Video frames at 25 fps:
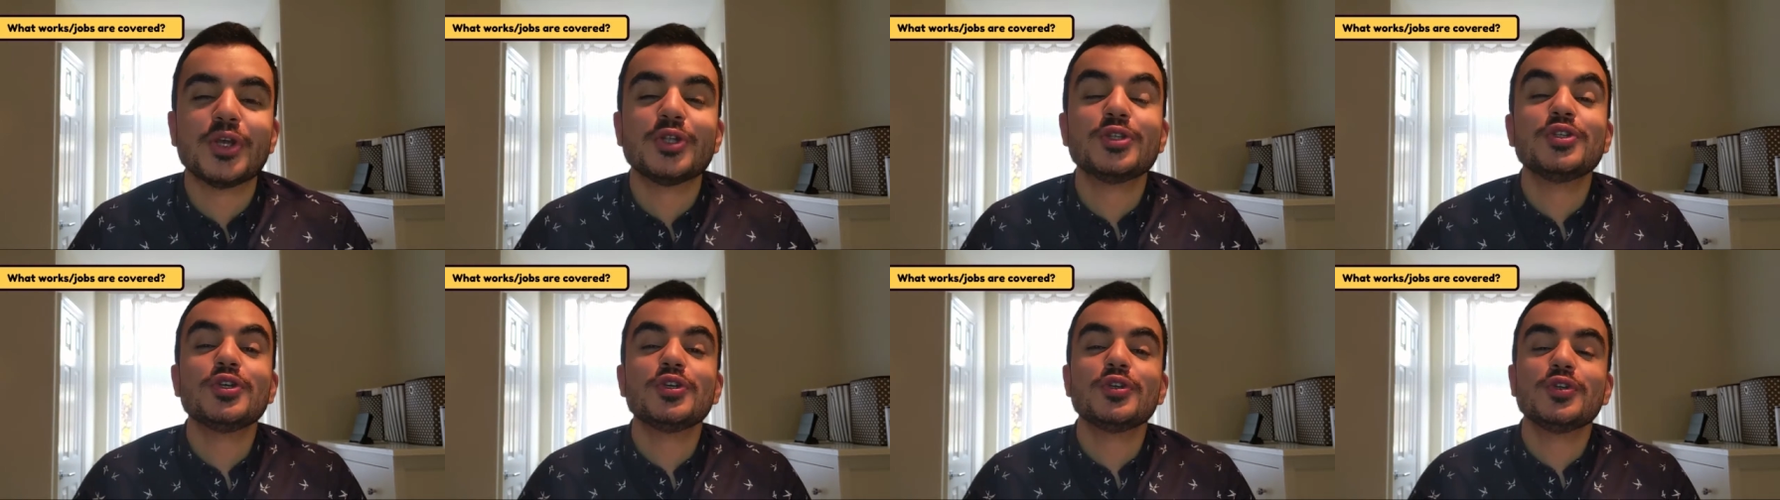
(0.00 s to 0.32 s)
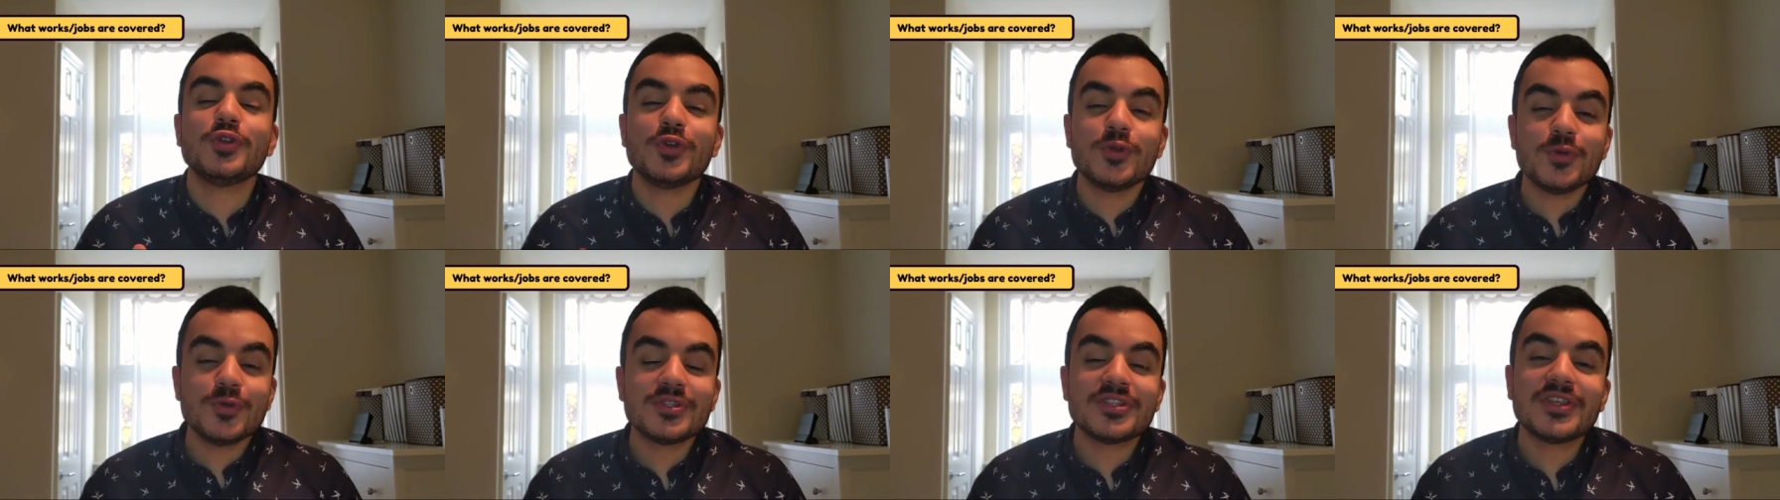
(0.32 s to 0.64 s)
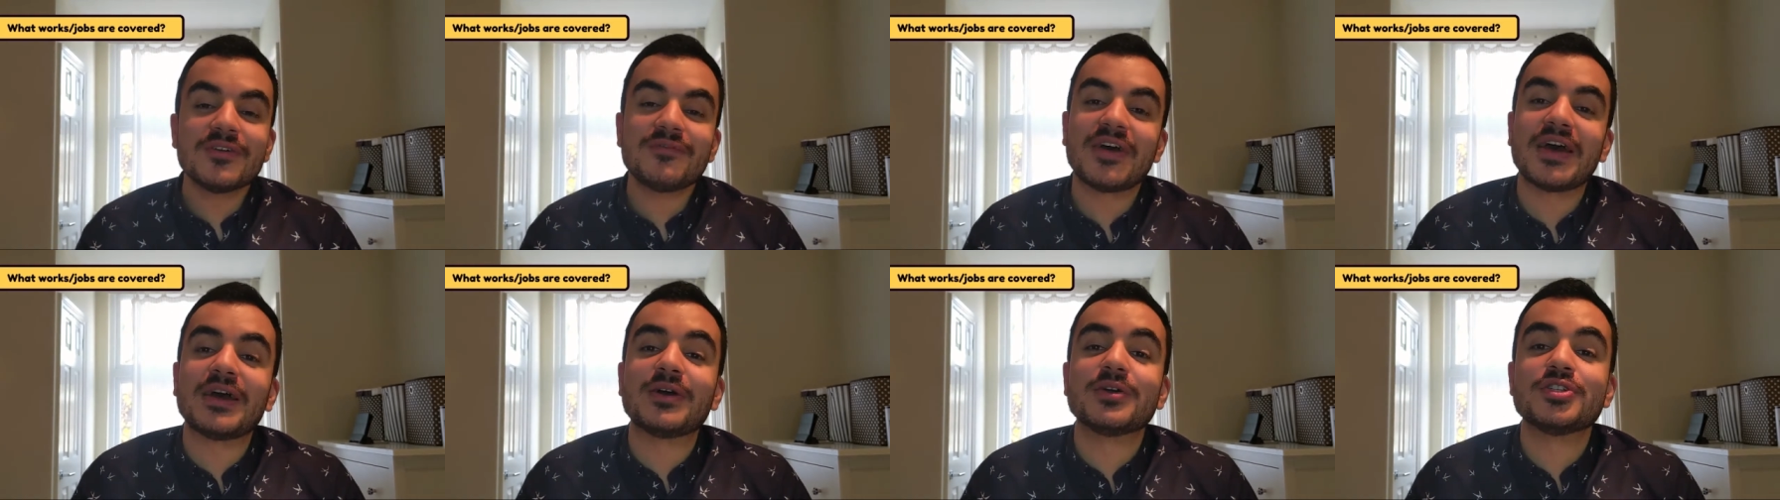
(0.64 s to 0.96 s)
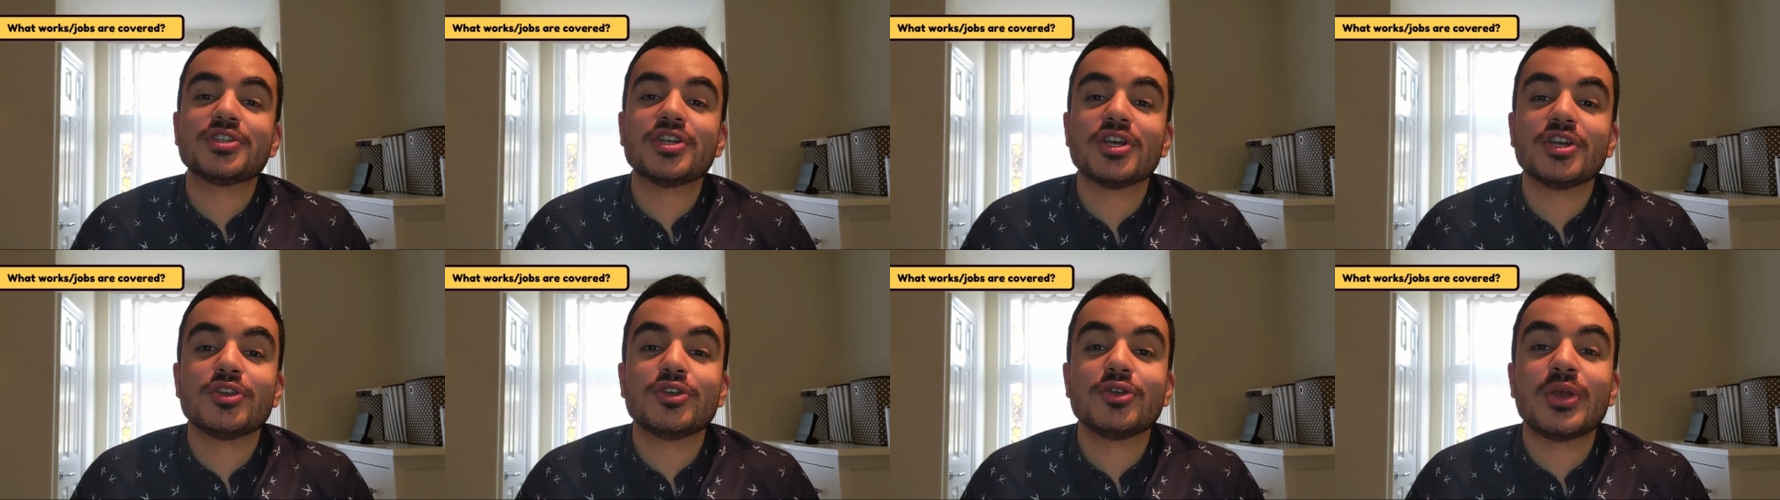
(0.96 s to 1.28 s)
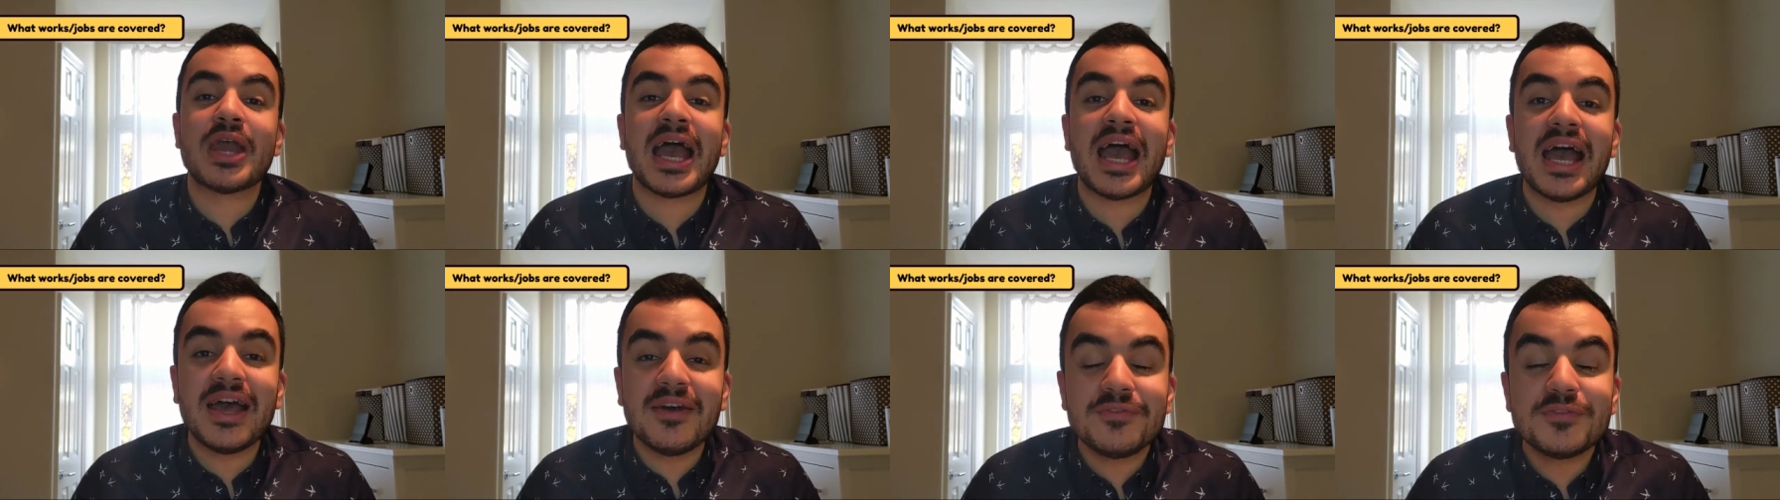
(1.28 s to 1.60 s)
To use the voucher, you
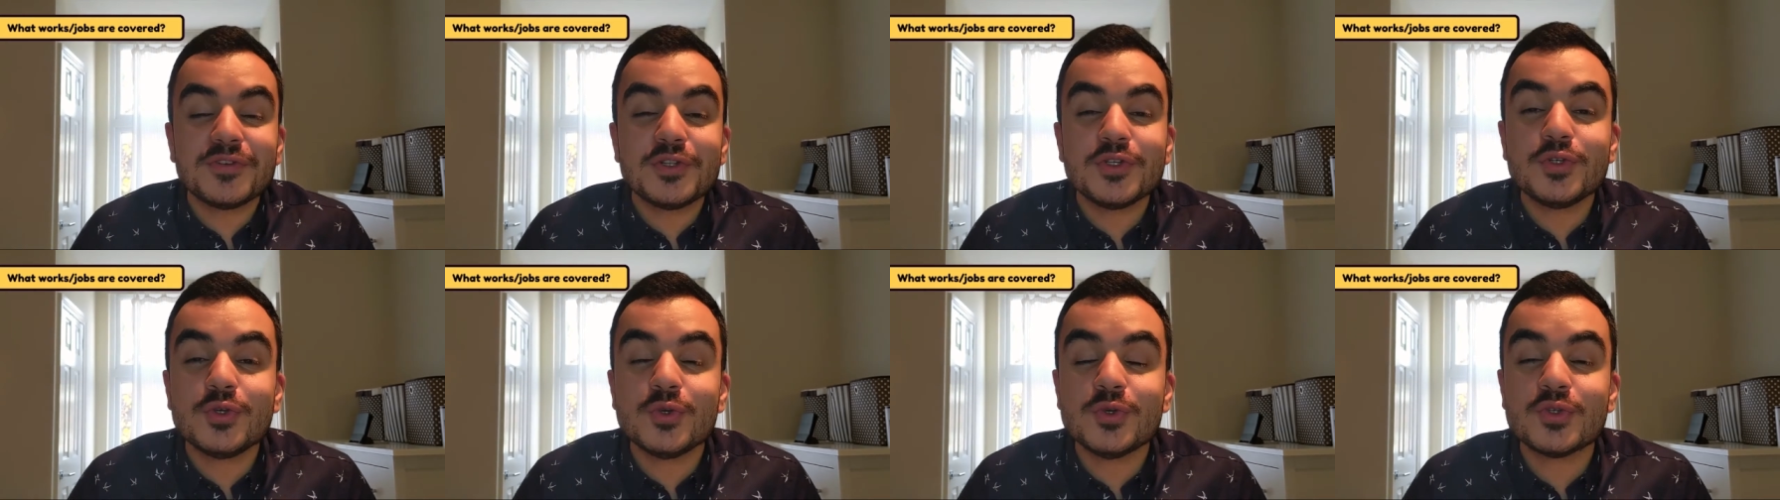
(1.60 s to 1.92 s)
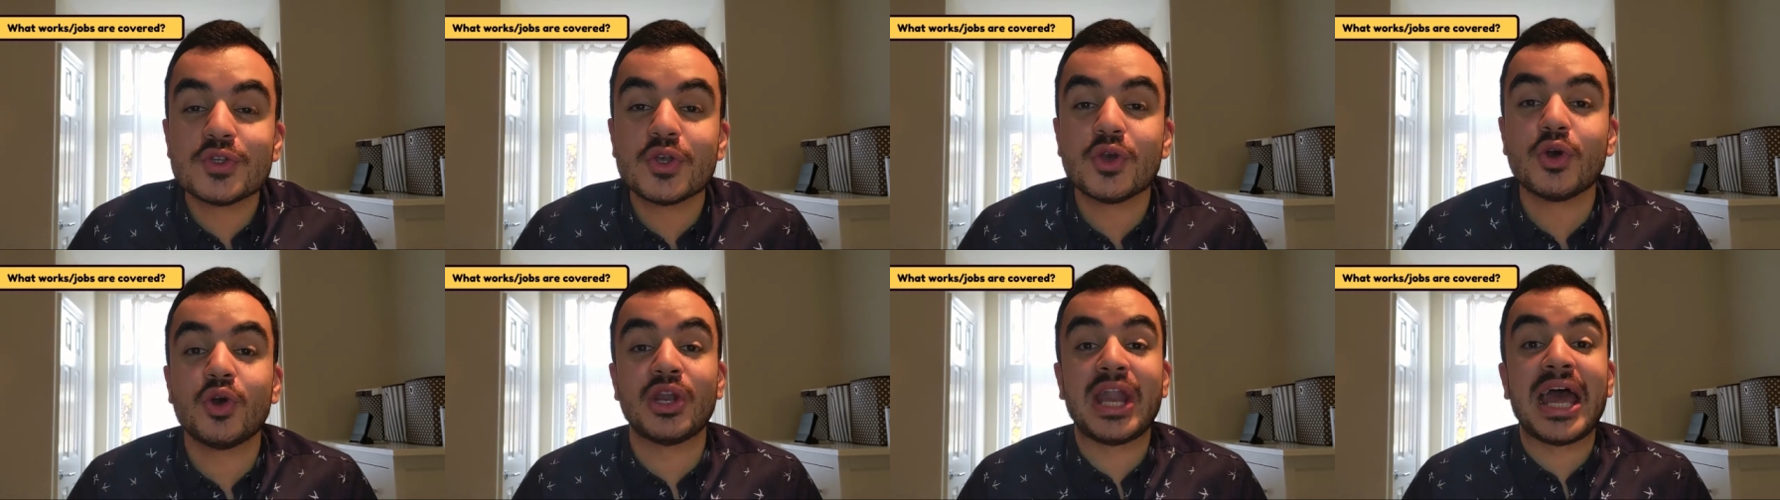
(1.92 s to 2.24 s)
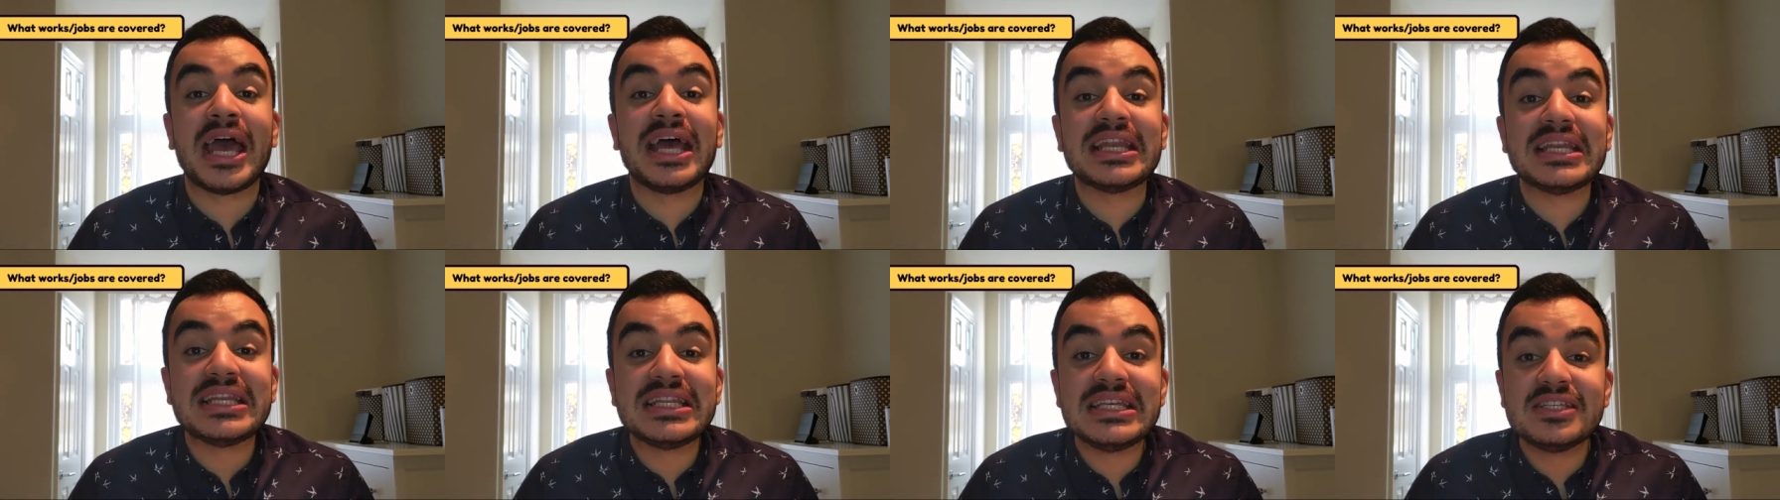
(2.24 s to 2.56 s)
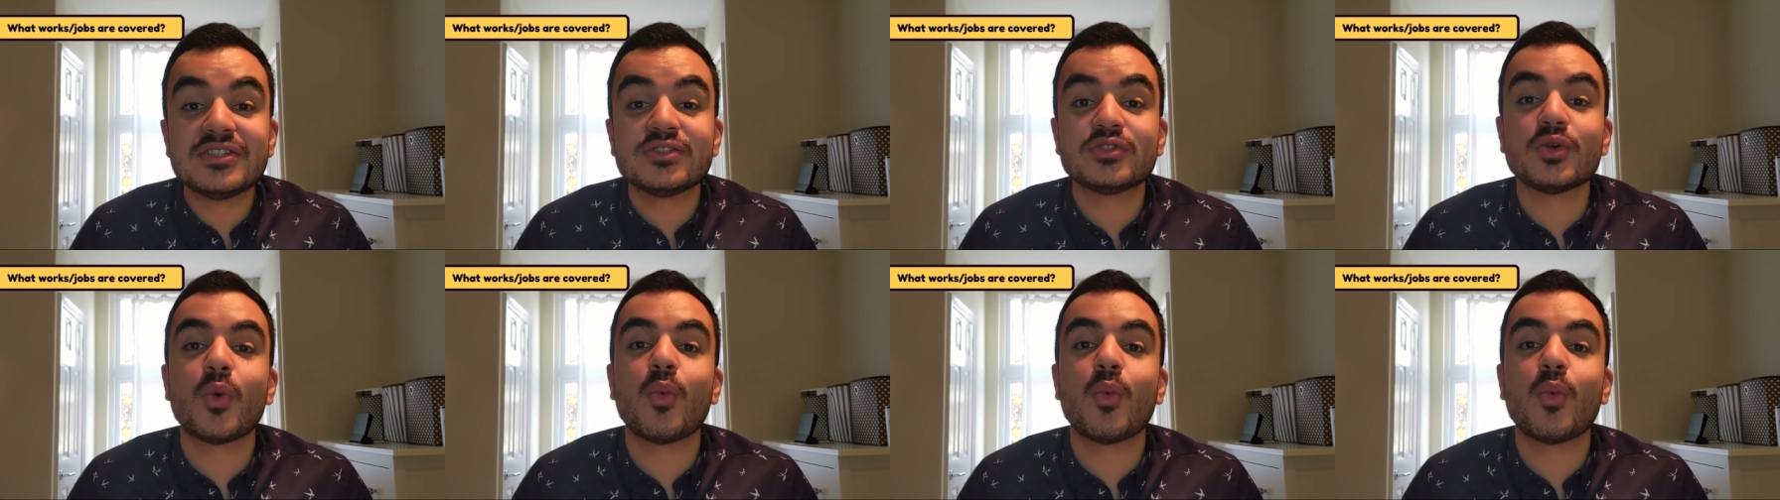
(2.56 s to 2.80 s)
have to use it on at least